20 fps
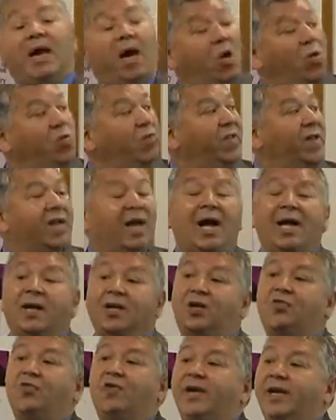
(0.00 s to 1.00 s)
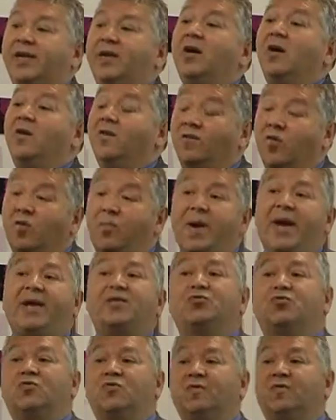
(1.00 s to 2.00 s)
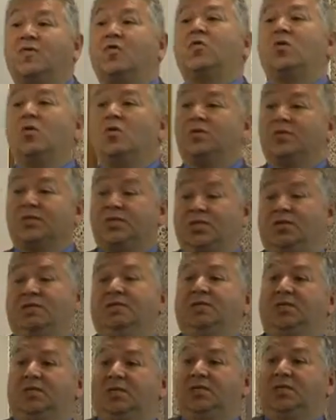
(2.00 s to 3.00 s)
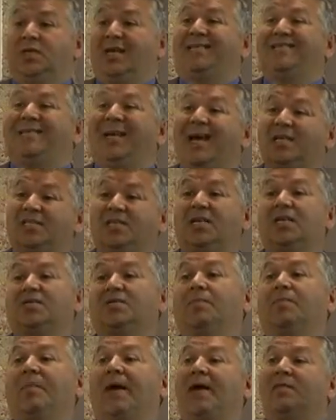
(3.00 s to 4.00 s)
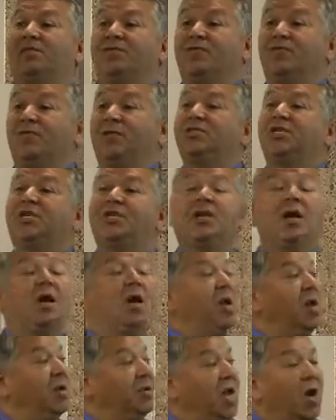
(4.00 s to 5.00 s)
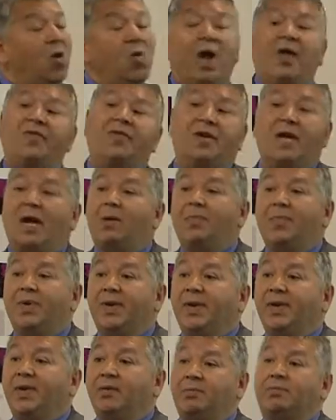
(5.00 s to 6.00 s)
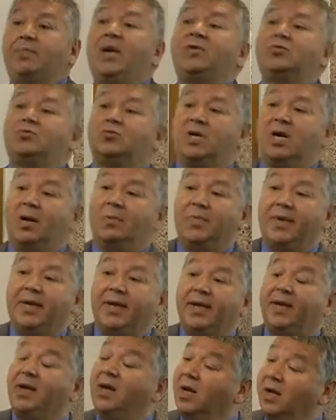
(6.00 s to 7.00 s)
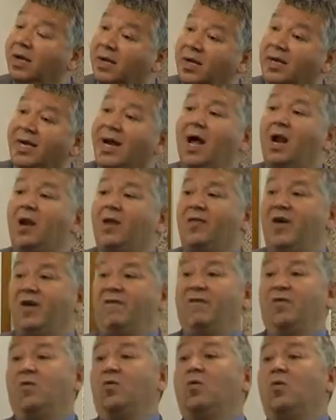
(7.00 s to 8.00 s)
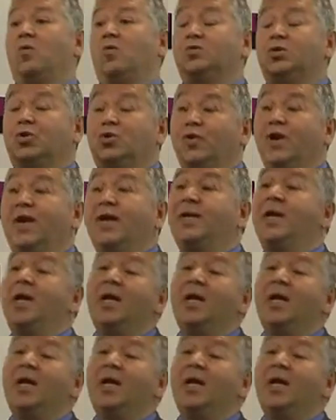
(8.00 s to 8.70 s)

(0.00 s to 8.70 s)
own the colour green for petrol forecourt services. It's acting as a badge of origin. No other company, petrol company, can colour their forecourts green